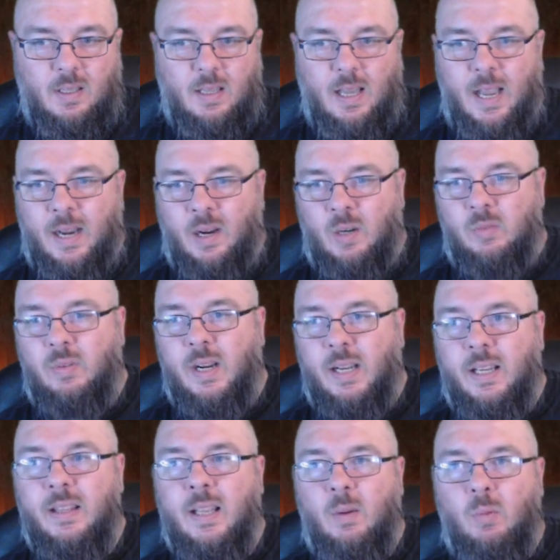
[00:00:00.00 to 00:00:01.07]
and I
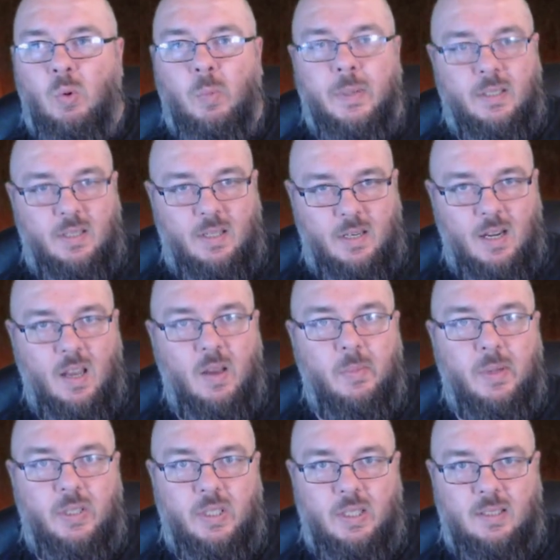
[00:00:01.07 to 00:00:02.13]
reckon there will be
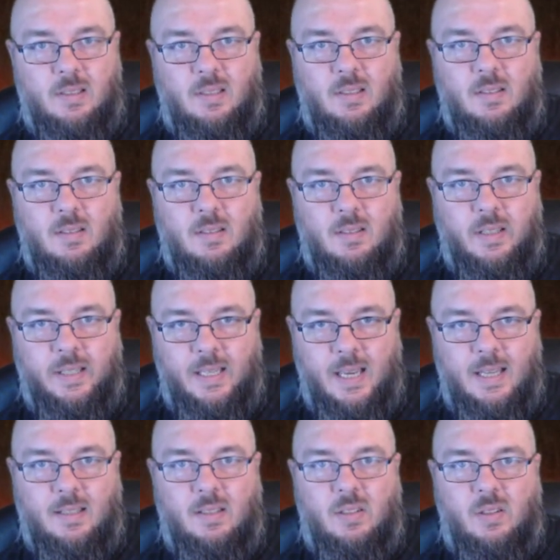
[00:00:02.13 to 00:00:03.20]
skirmishes
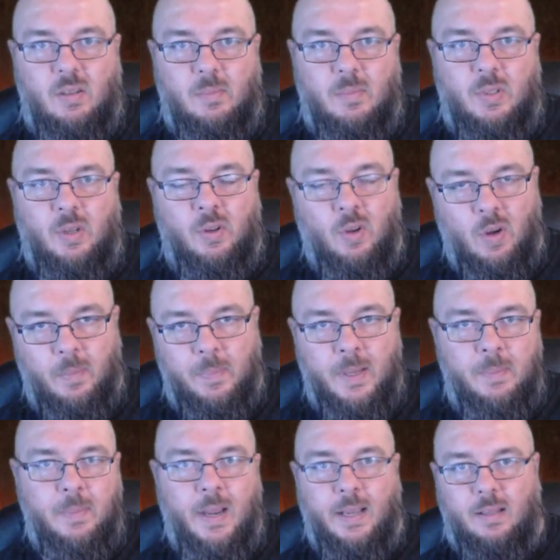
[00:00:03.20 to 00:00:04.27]
against them. So not a
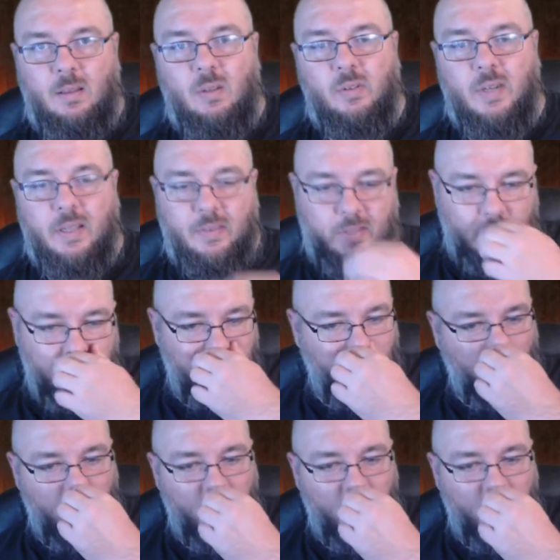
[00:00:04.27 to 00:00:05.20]
big battle or anything, but I